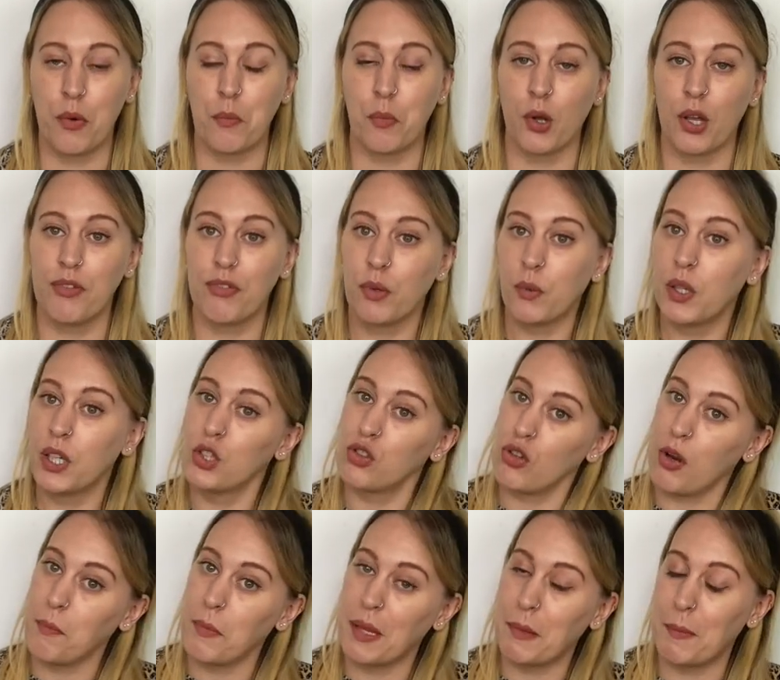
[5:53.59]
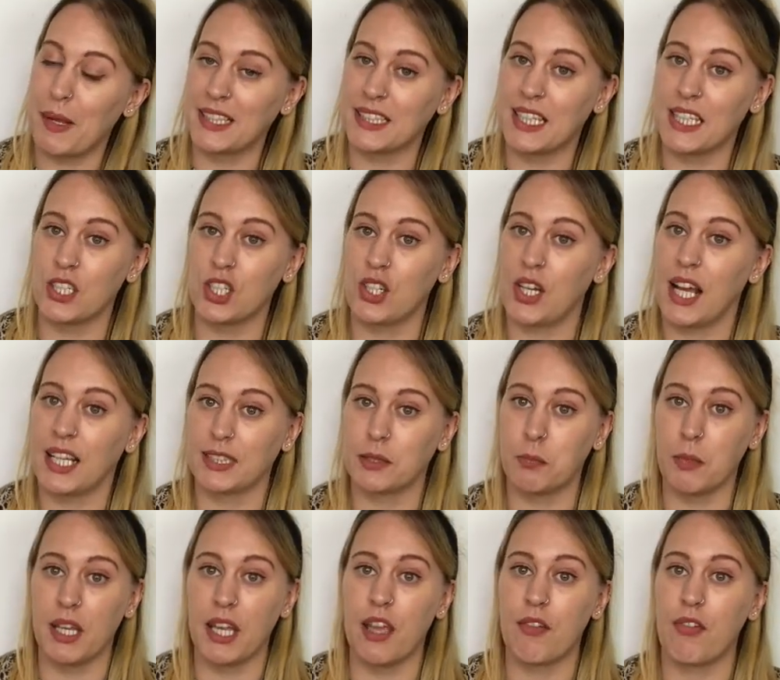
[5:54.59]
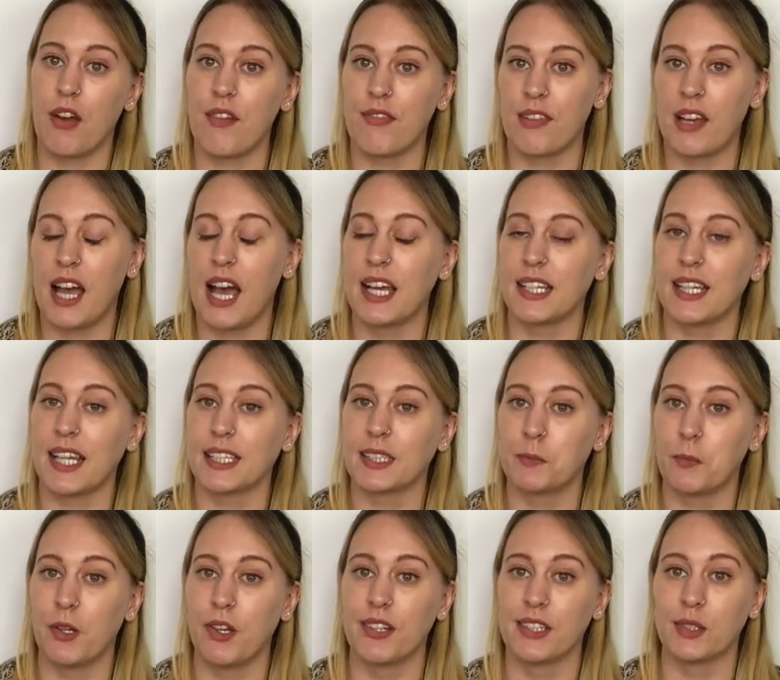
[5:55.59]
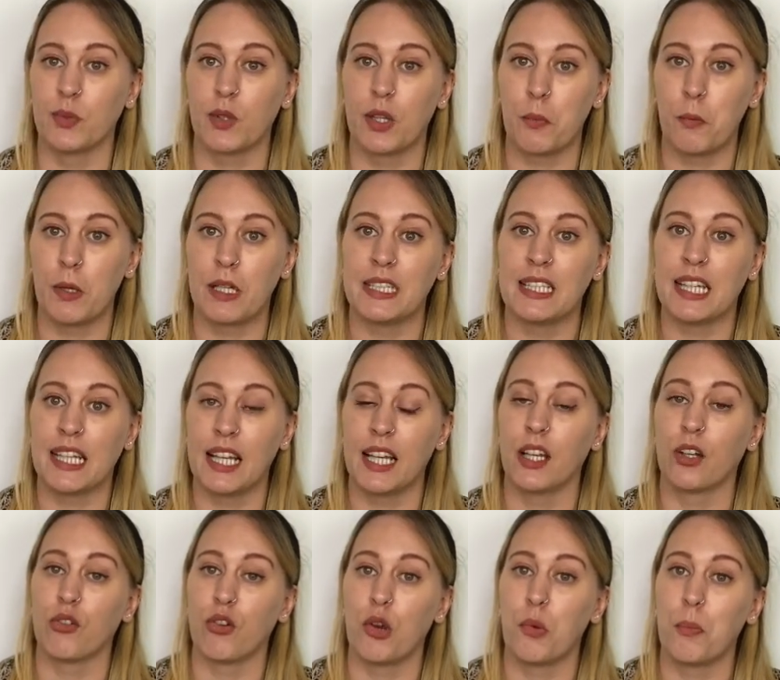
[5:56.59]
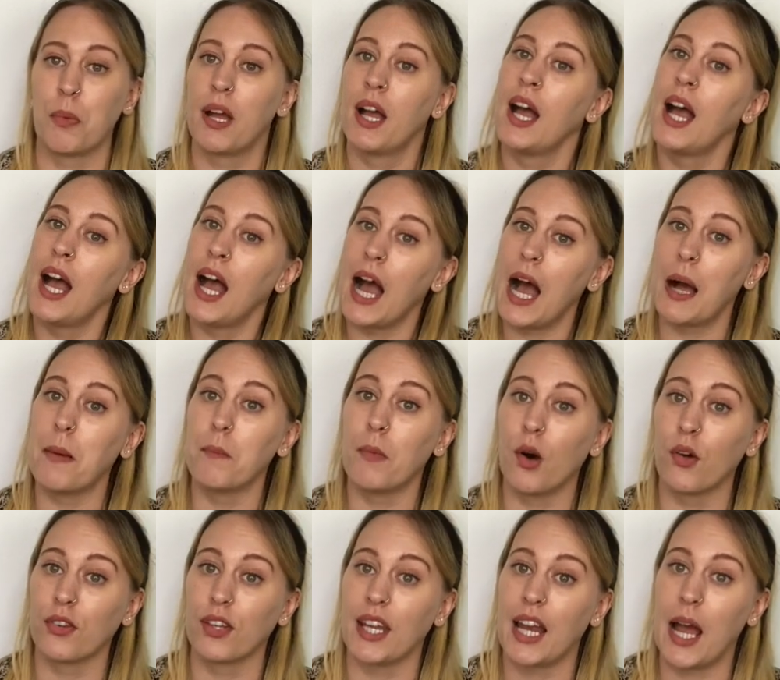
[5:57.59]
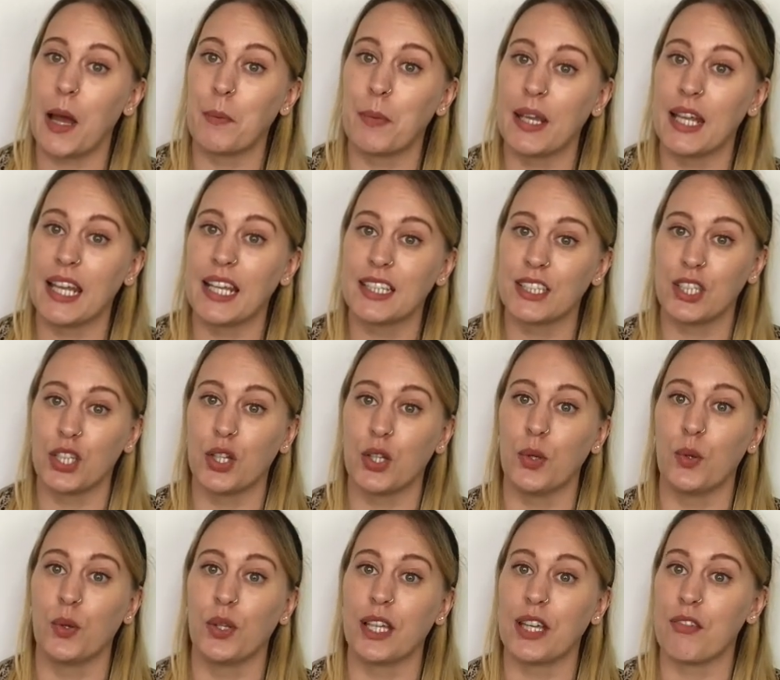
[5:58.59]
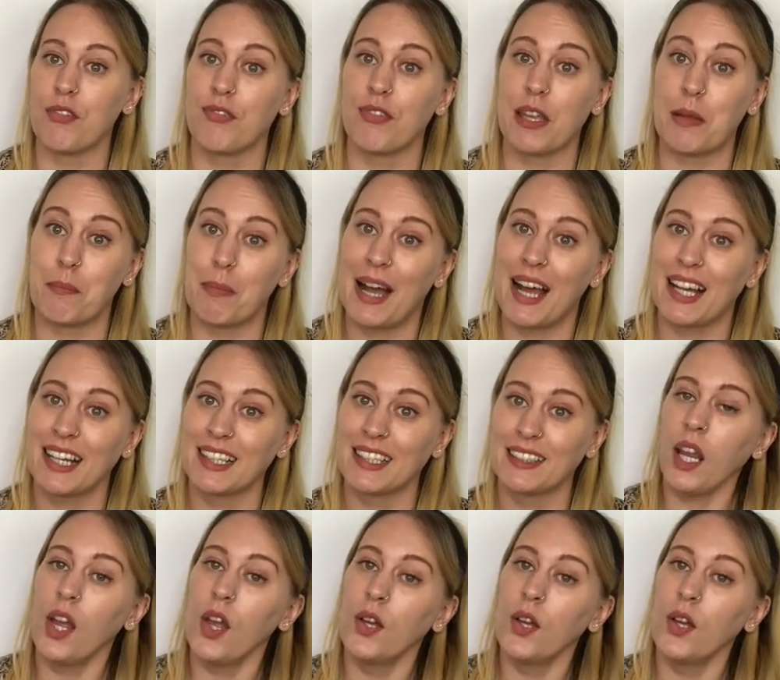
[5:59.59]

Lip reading: But if you want to drop me a message and ask me if I've had experience with a particular group, I'm more than happy to give feedback.